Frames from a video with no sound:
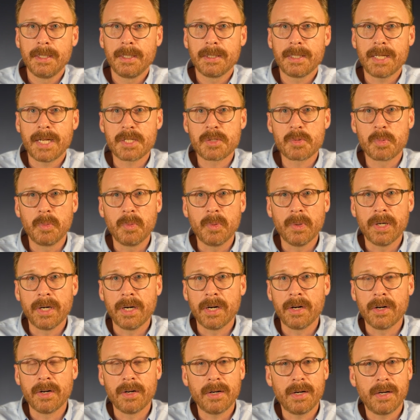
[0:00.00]
That's
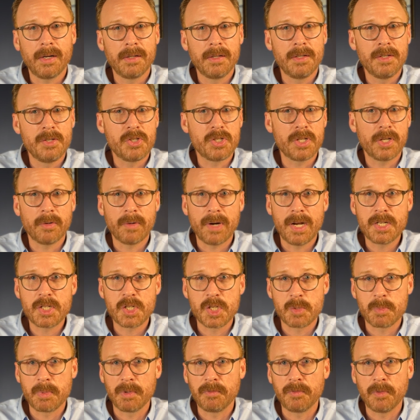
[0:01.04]
where
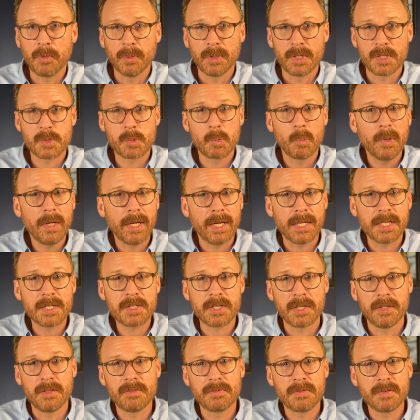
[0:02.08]
generations before us went,
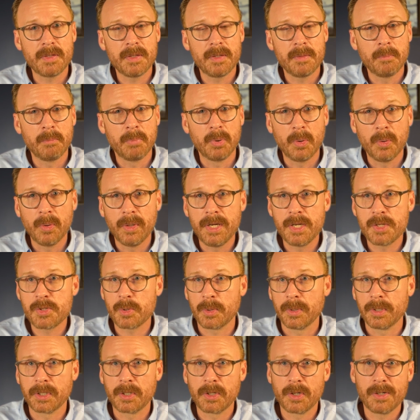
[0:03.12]
of boys
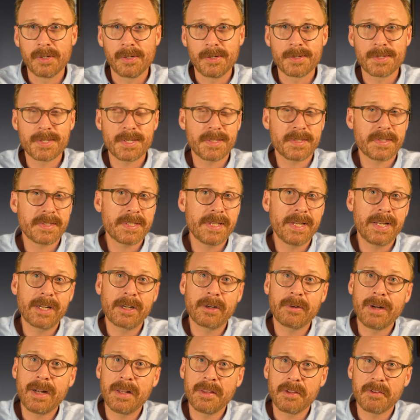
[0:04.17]
or girls sitting
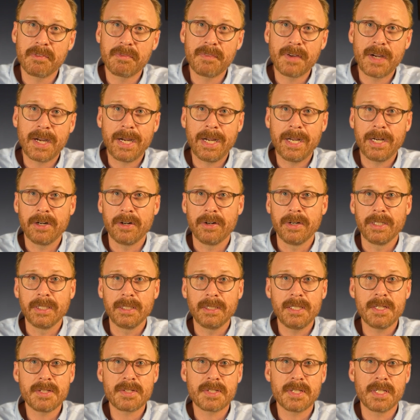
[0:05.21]
around the fire and
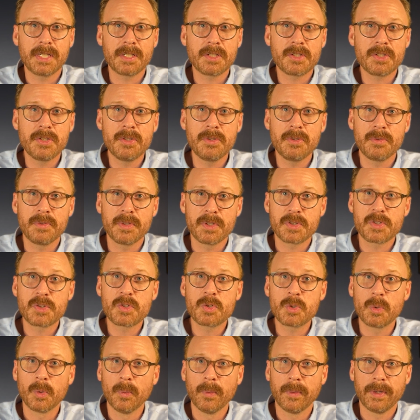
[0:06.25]
listening to the
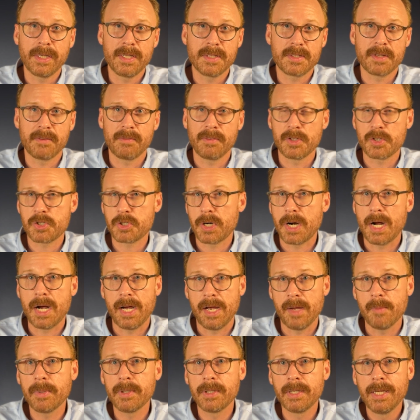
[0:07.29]
stories of the
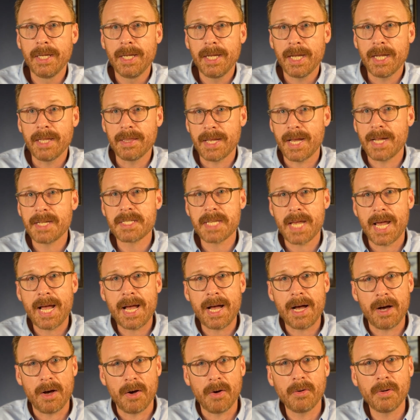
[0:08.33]
tribe. And that's
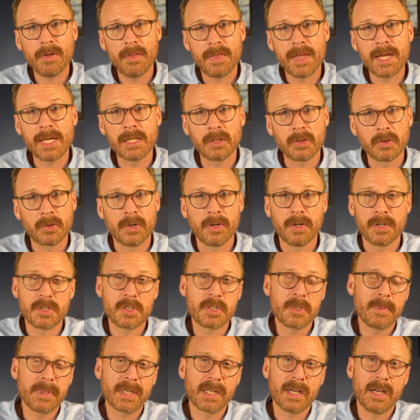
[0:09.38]
how they learned
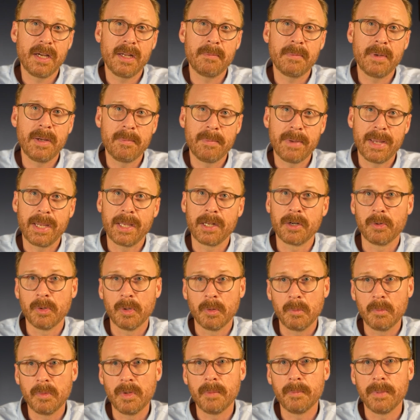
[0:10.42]
to become a man or a
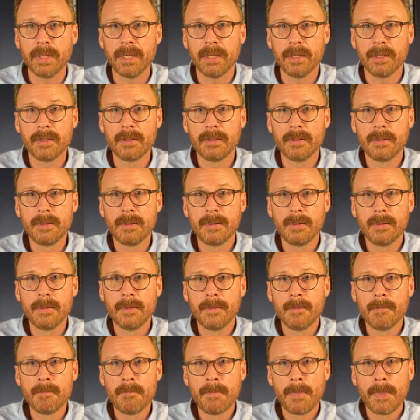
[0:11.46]
woman.
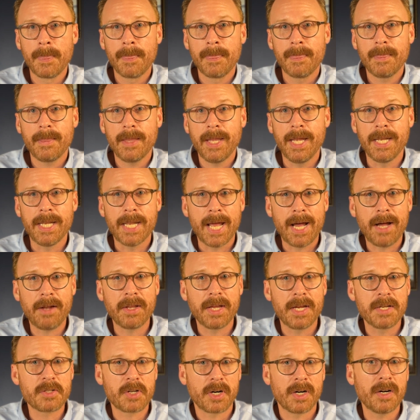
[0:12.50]
And
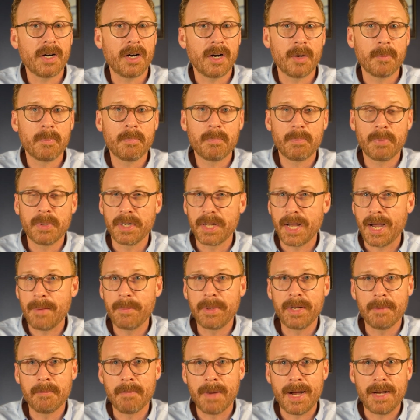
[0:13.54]
nowadays, our
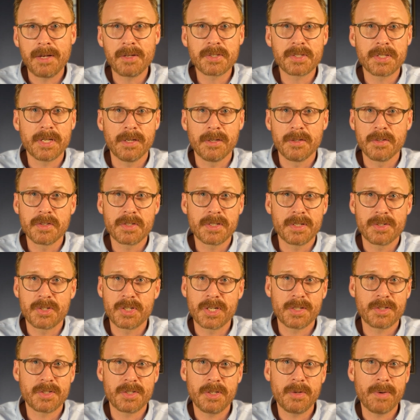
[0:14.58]
predominant milestones is
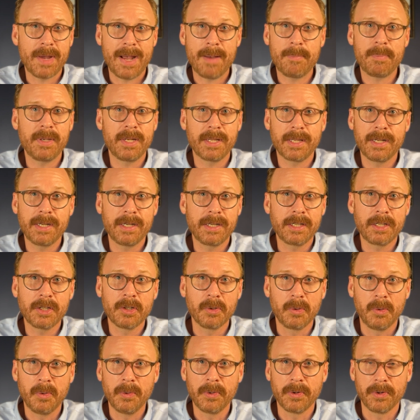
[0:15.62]
just you happen to get a year
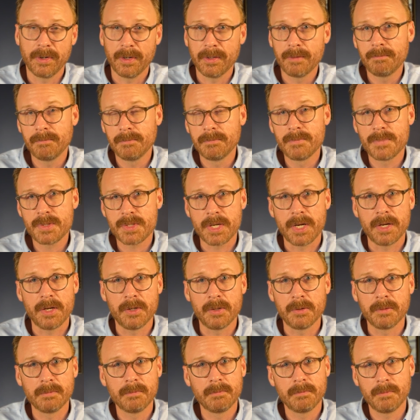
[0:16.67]
older.
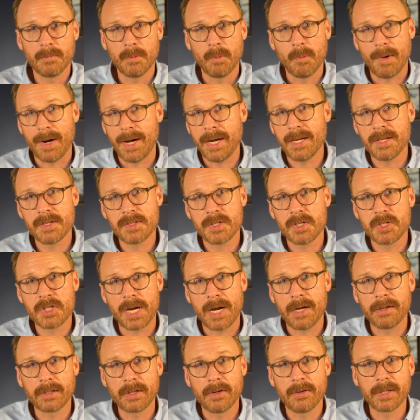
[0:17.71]
So why does the
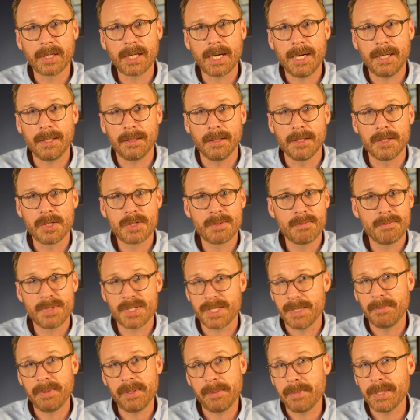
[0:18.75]
child go to college?
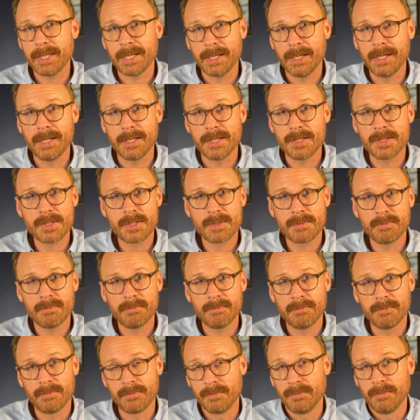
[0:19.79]
Simply because
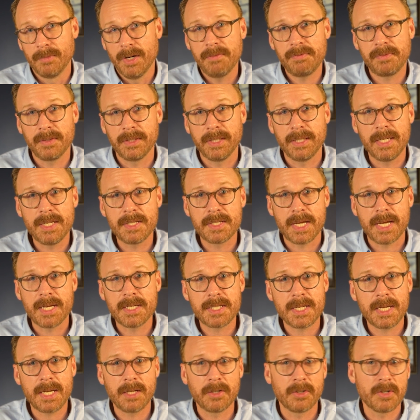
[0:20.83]
roughly he's
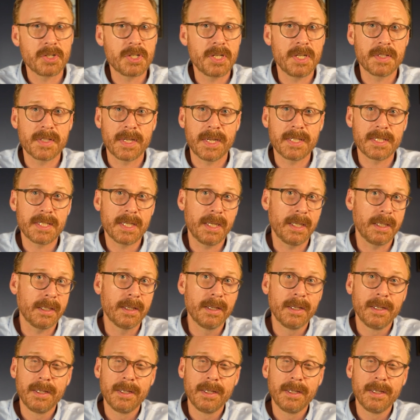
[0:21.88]
18 or she's 18.